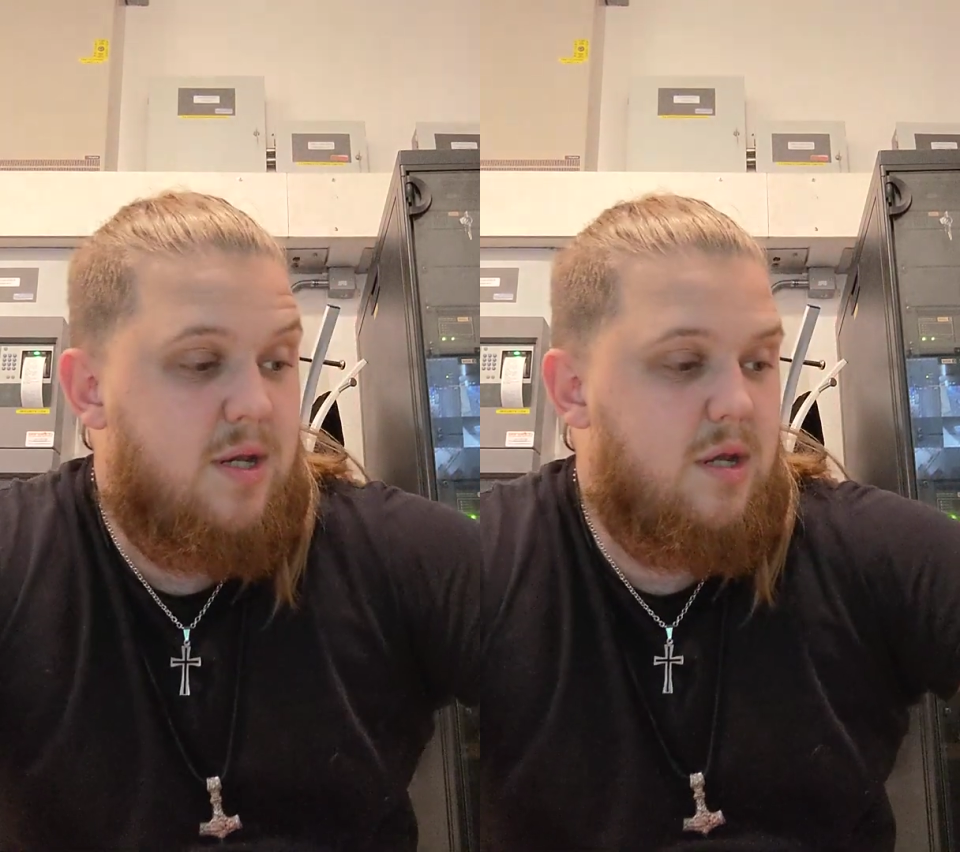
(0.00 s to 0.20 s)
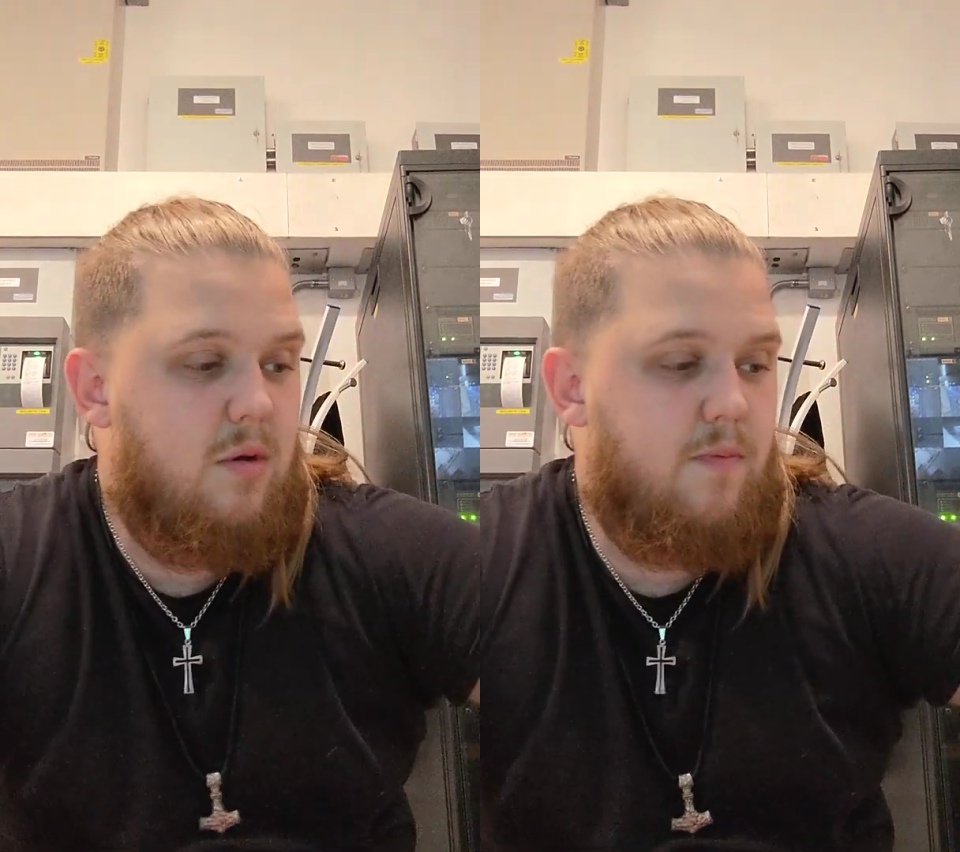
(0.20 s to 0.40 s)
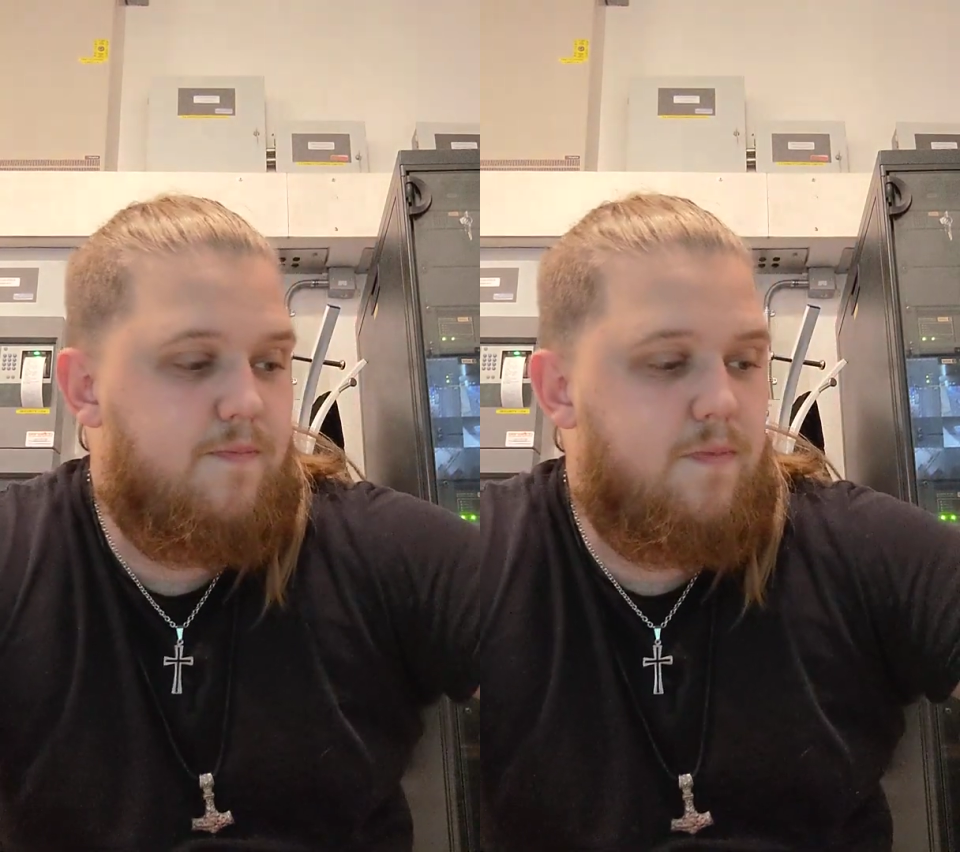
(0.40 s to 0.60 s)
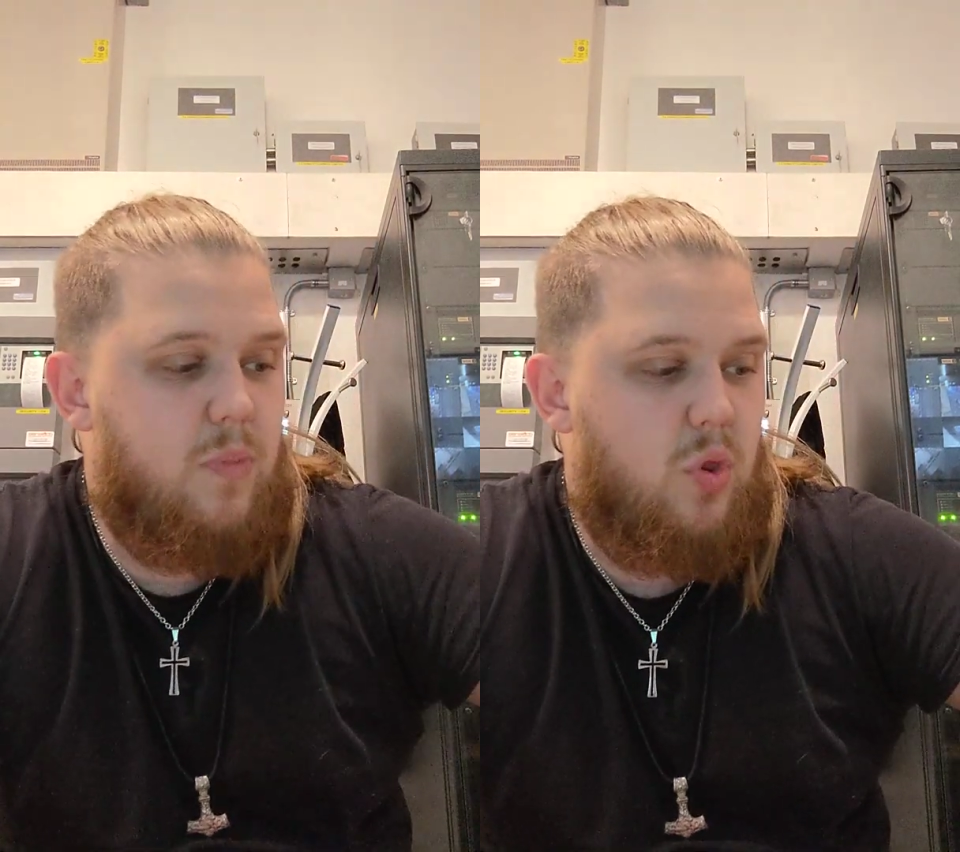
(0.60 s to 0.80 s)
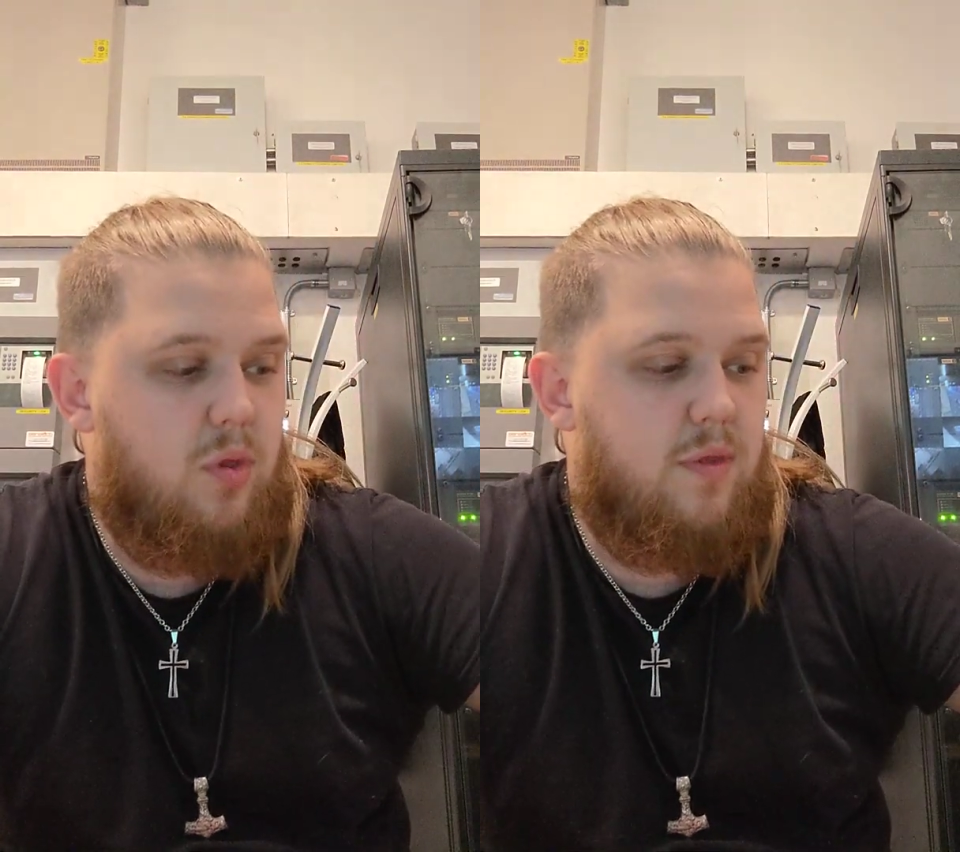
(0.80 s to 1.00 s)
Now
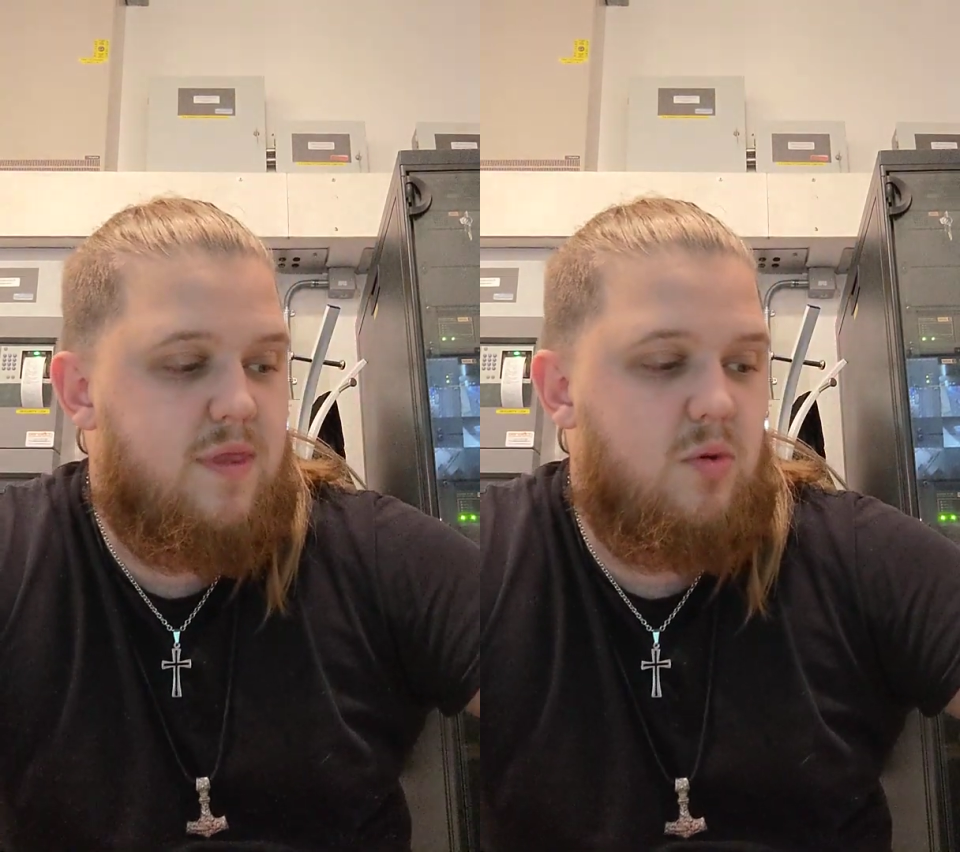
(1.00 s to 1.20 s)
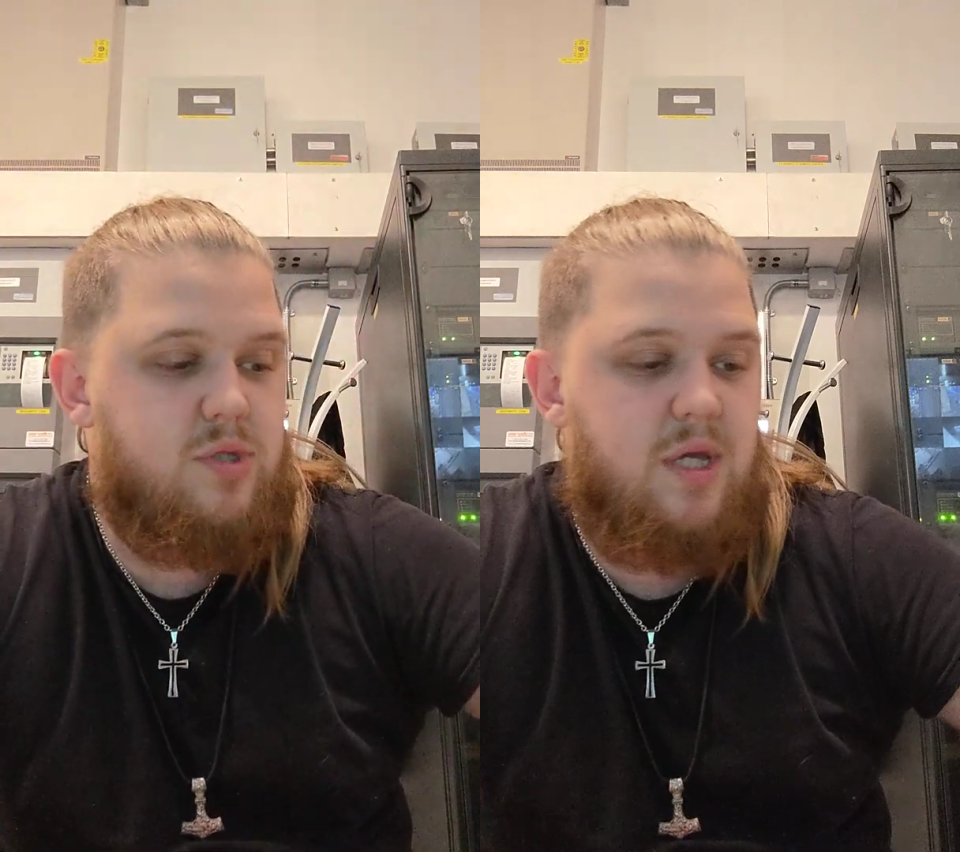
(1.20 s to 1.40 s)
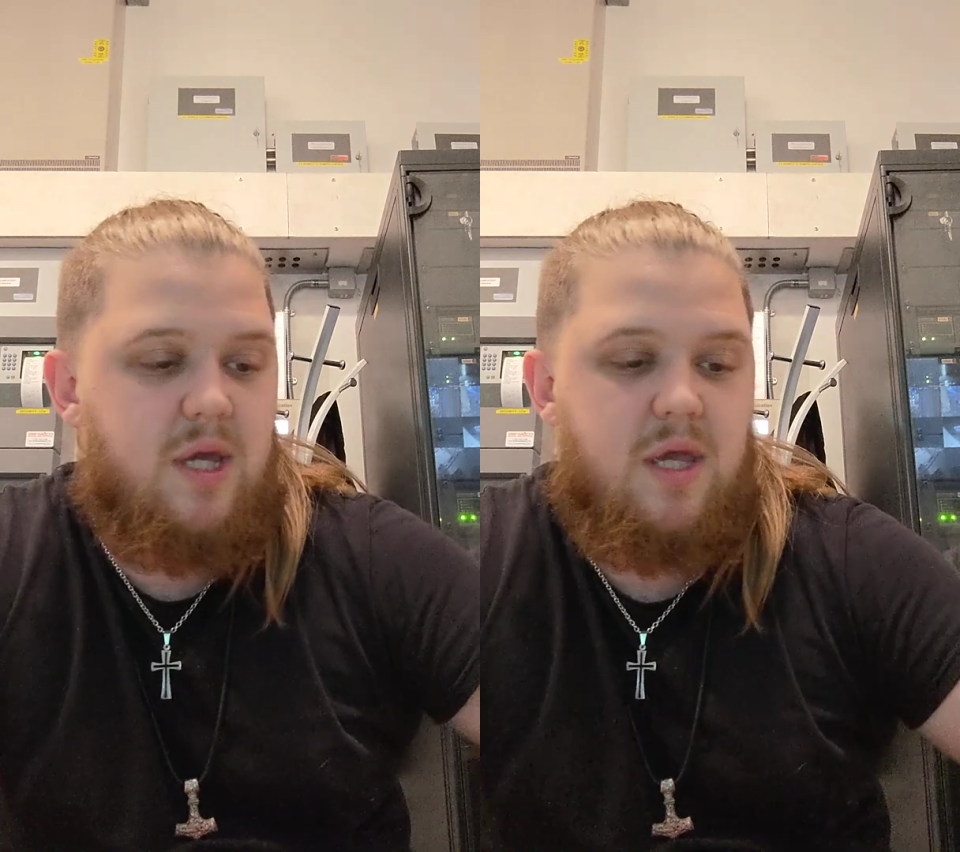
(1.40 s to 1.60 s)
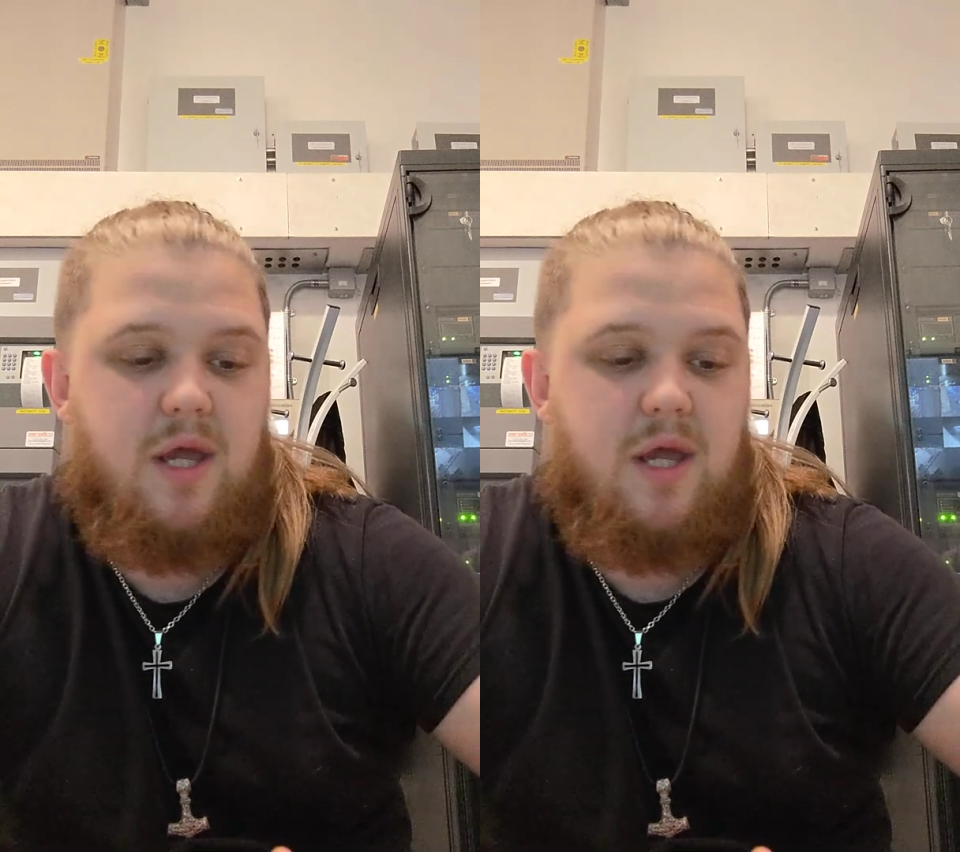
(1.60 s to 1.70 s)
there was an